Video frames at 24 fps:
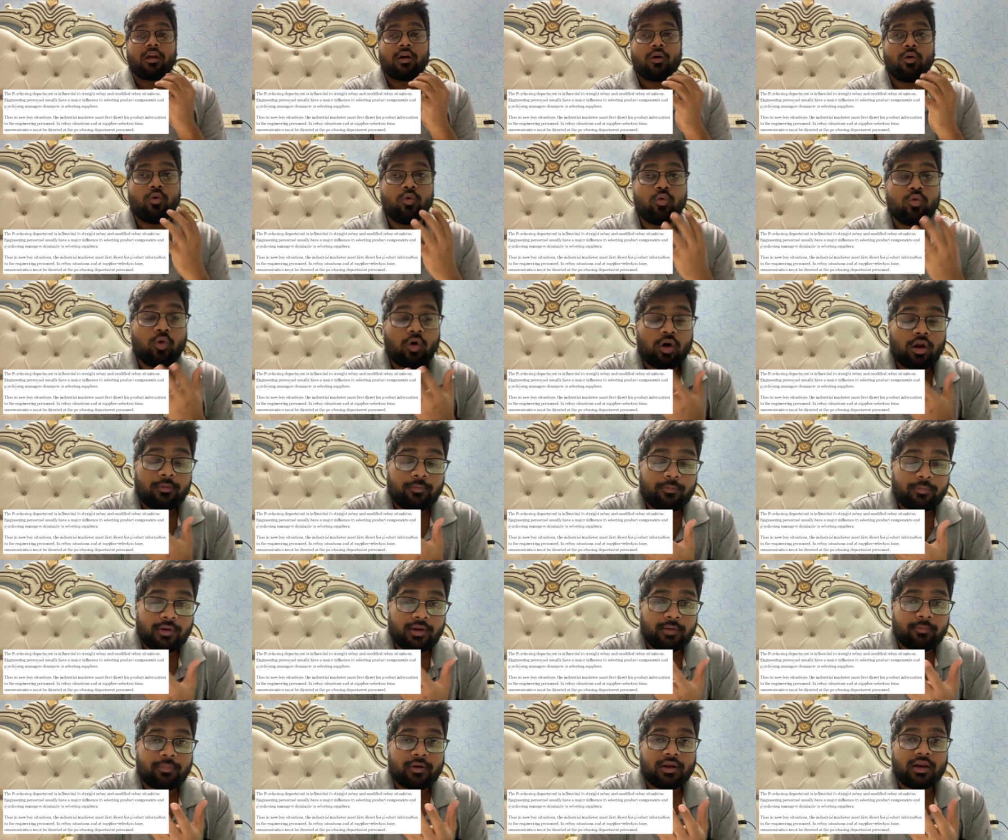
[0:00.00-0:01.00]
who all
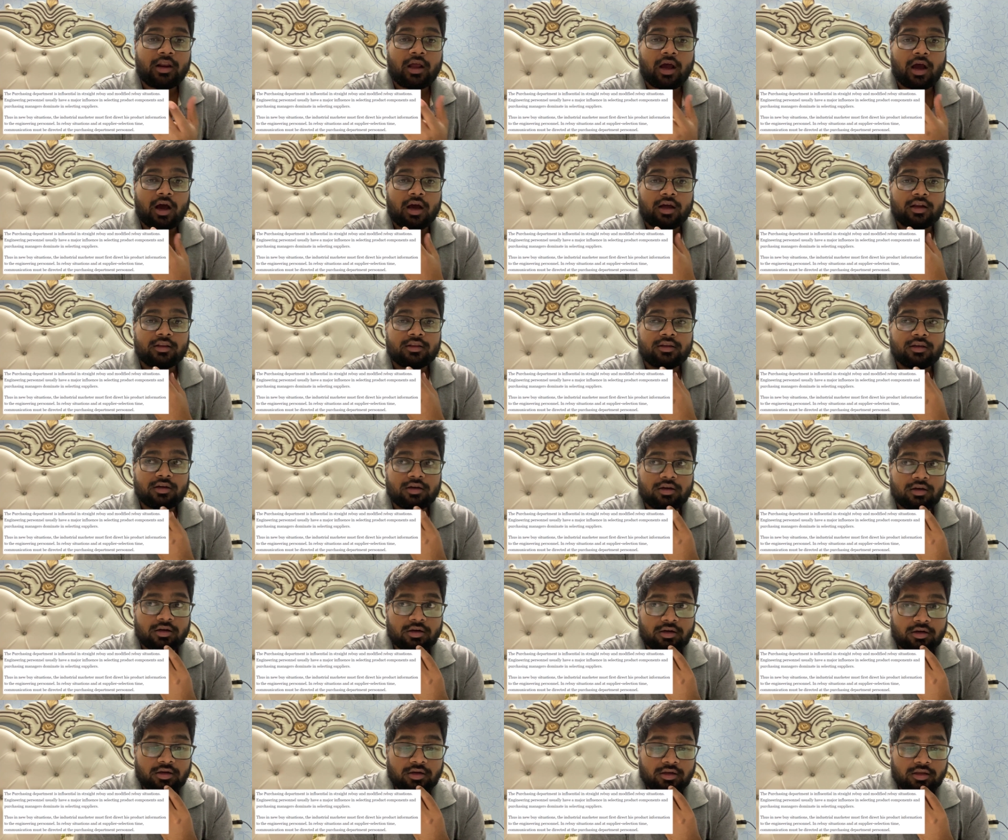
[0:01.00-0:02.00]
people are
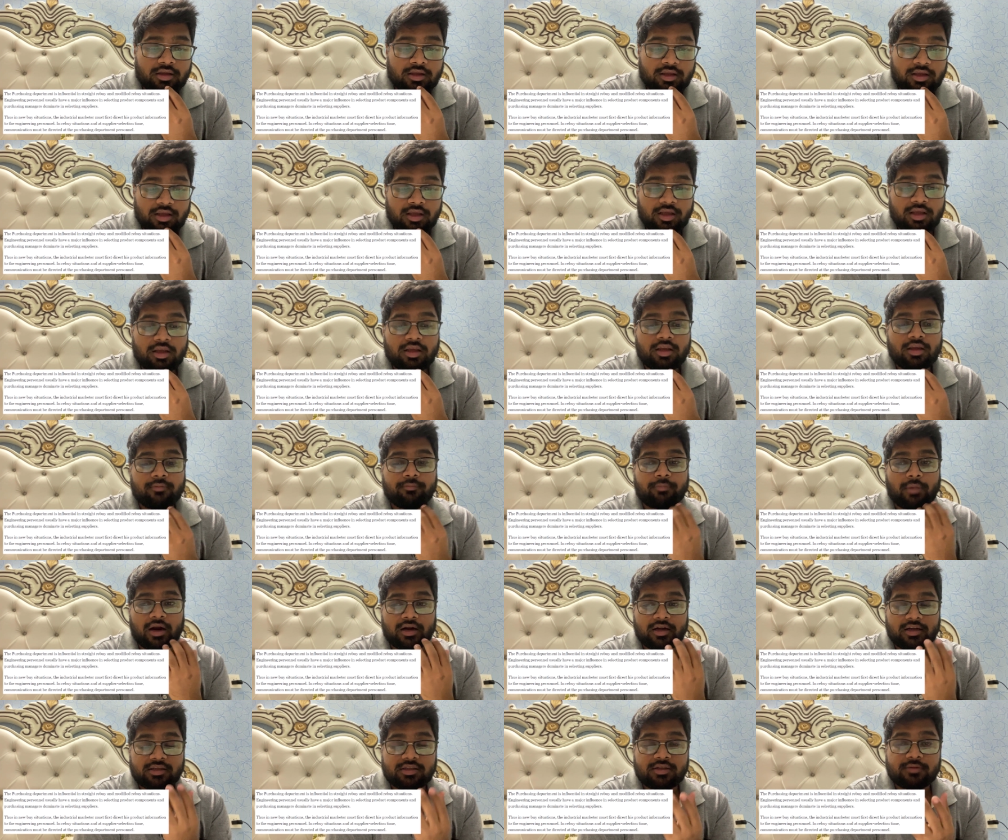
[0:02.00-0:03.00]
the key
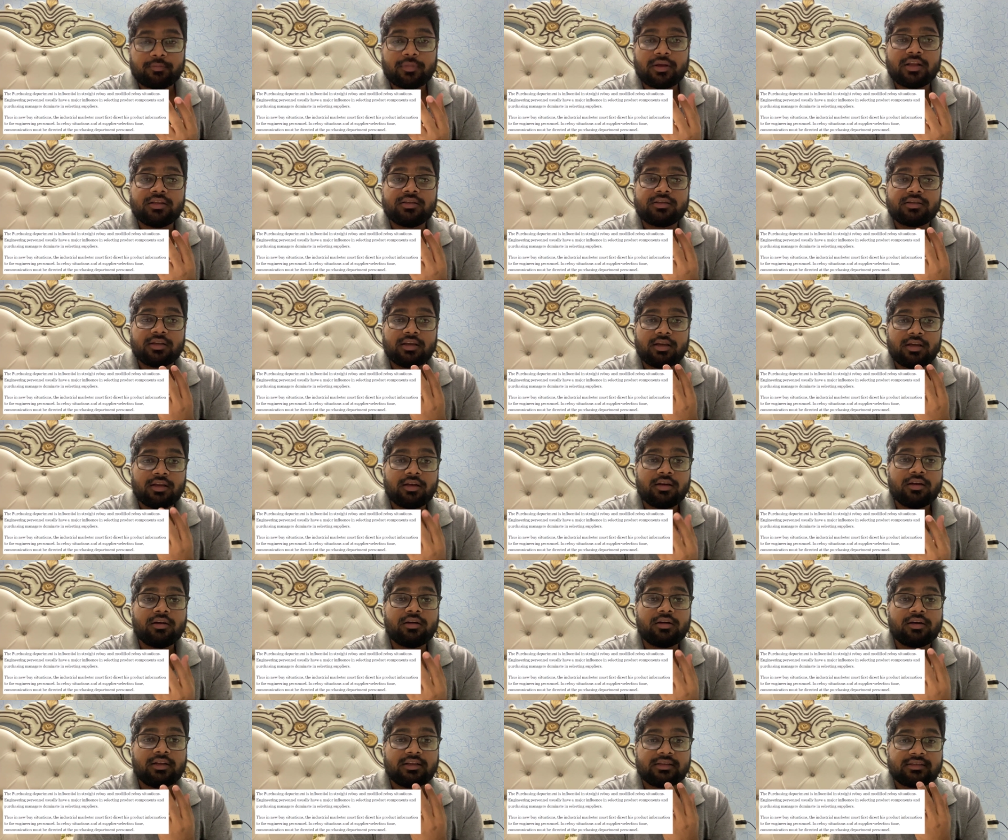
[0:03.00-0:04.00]
participants
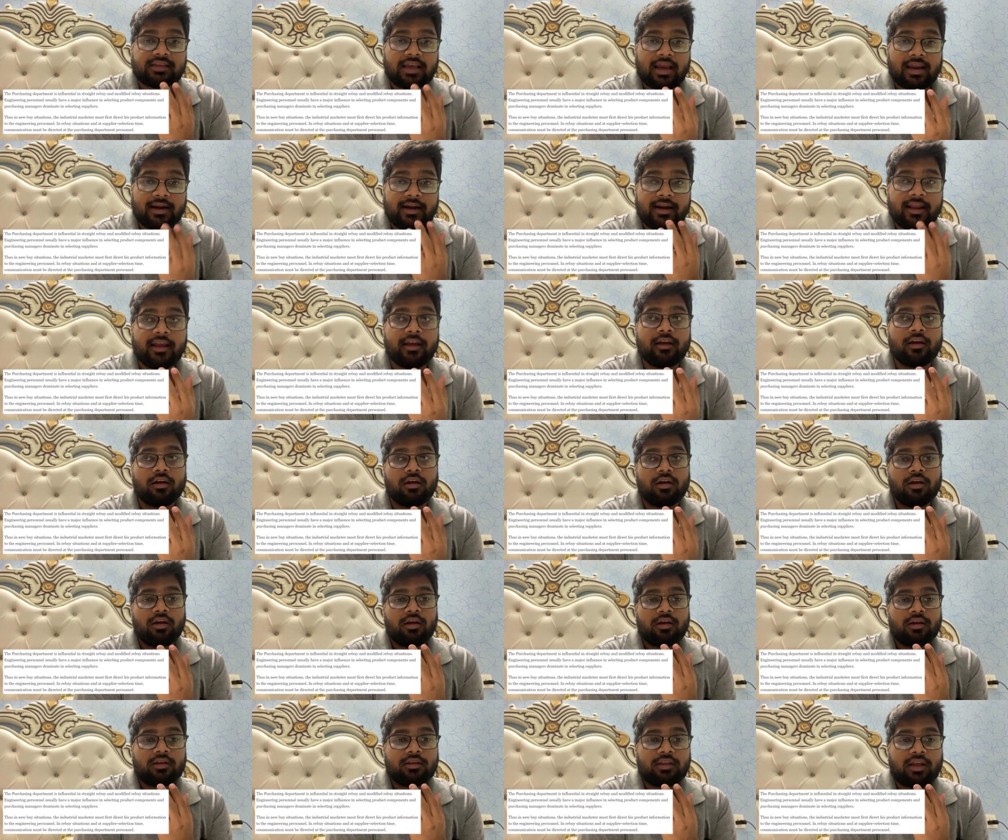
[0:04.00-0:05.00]
in deciding
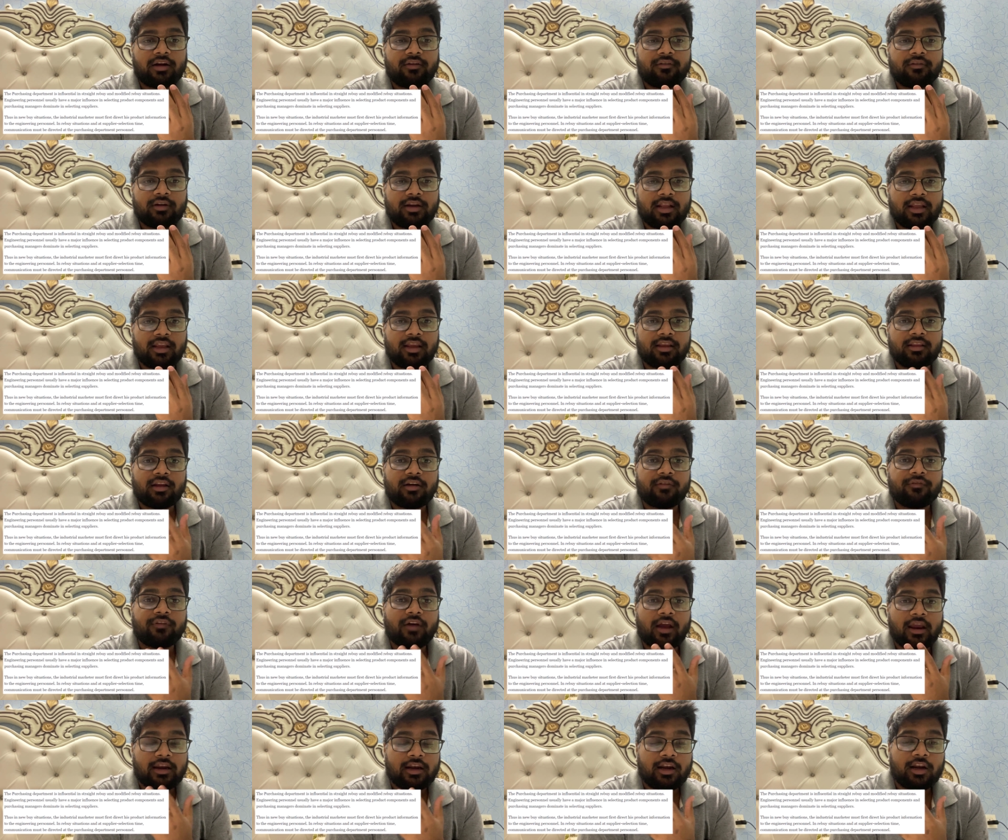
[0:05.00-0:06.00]
that taking that
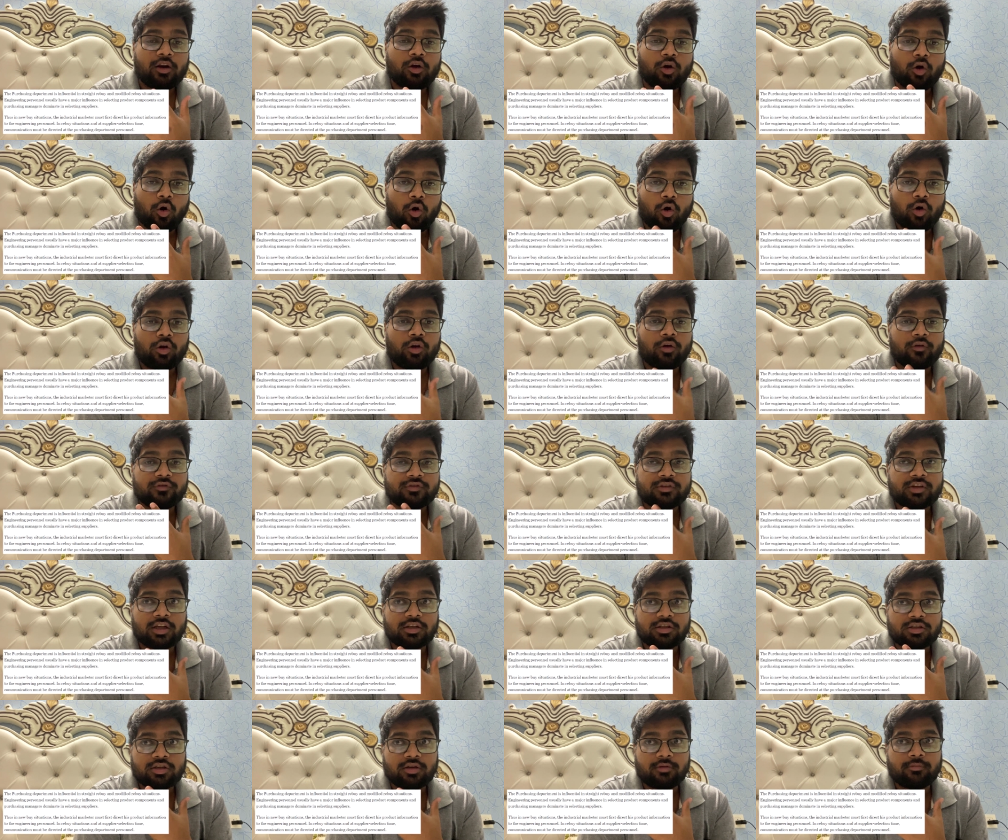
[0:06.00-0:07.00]
final call of
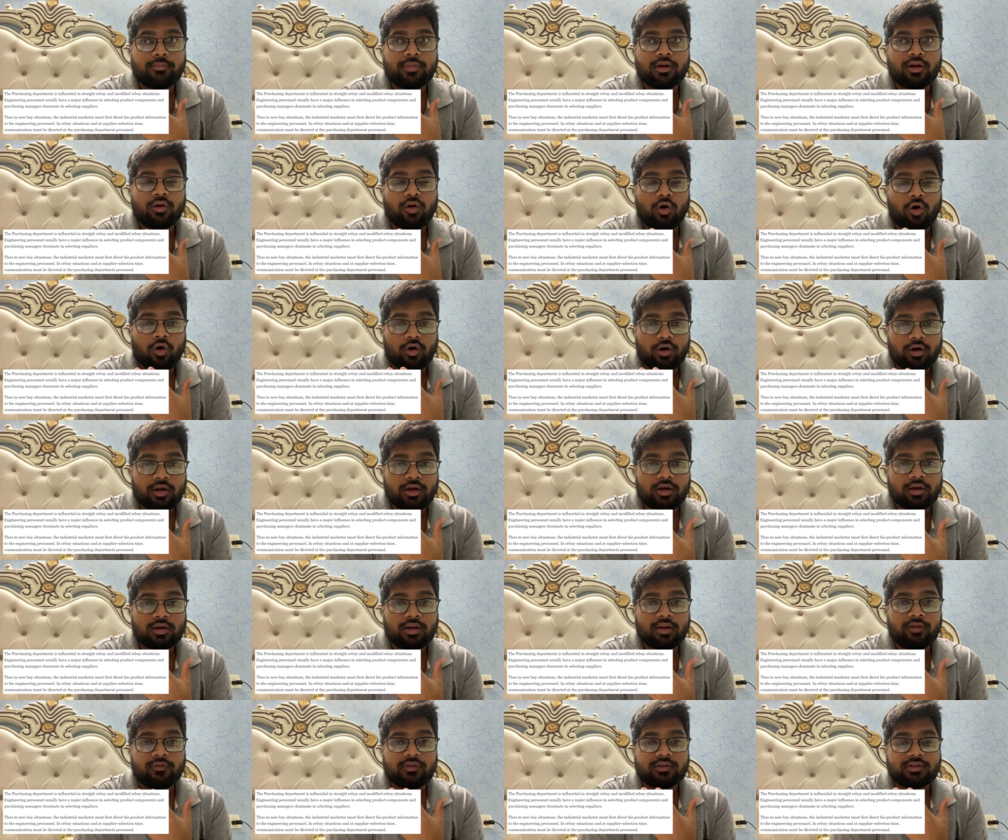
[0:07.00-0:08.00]
such a big order
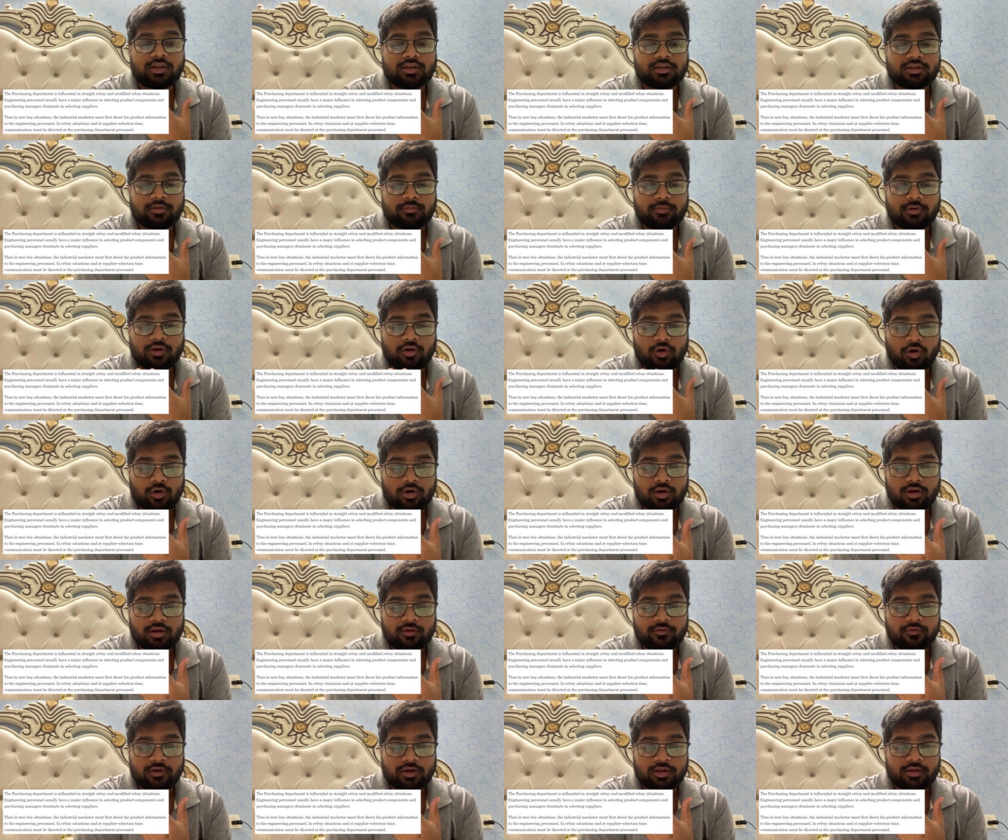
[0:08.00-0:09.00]
giving such a big
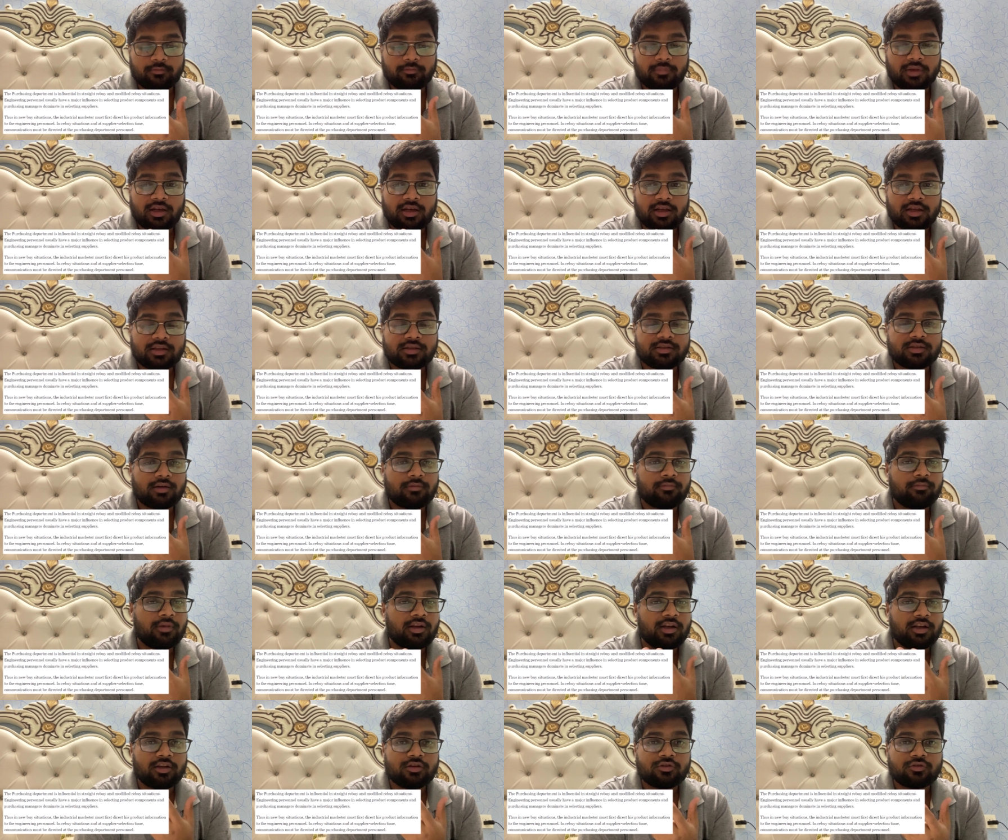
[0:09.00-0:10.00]
order worth millions and
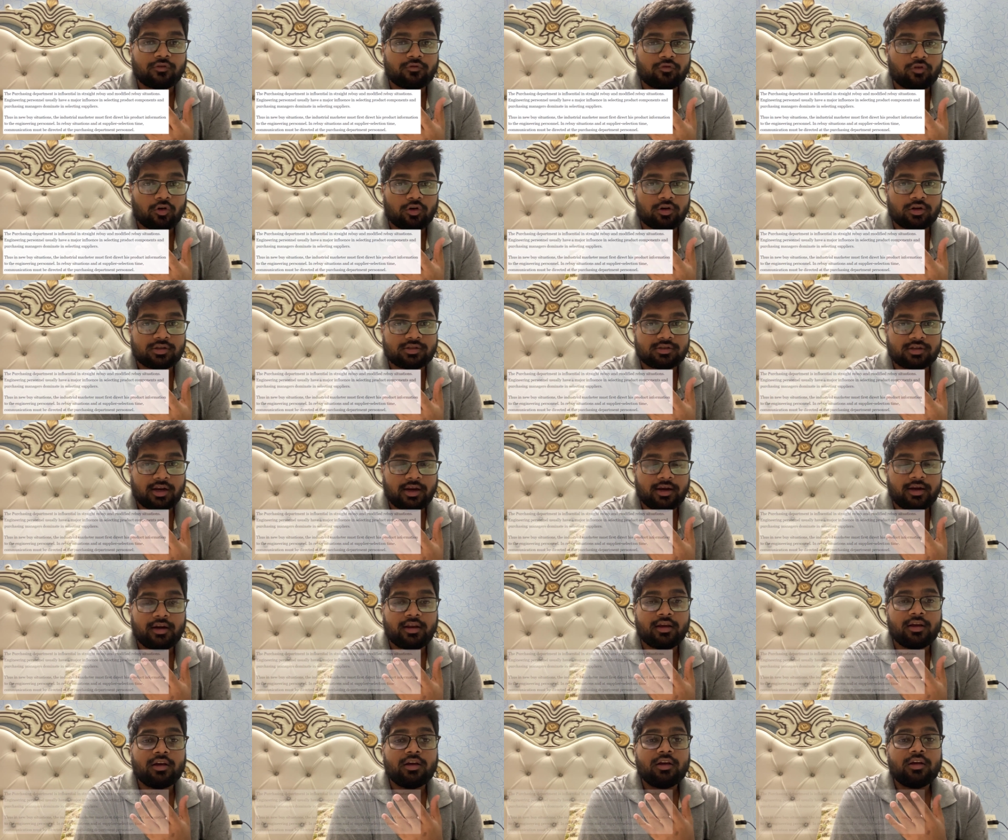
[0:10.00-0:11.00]
billions of dollars right